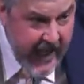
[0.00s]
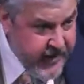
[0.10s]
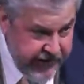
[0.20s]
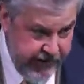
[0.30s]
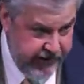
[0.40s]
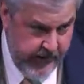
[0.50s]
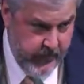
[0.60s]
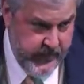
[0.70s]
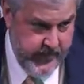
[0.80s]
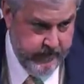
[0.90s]

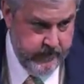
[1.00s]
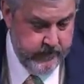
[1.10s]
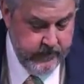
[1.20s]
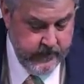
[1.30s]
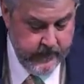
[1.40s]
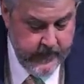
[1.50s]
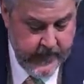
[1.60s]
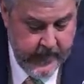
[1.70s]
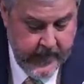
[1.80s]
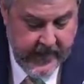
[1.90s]
relationship with him.
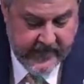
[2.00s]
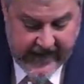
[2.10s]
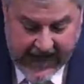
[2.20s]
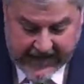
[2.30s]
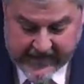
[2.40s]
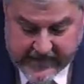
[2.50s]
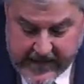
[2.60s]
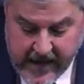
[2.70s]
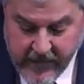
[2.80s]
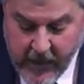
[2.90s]
Second,
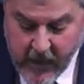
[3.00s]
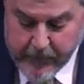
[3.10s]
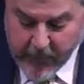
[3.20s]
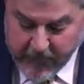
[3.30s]
their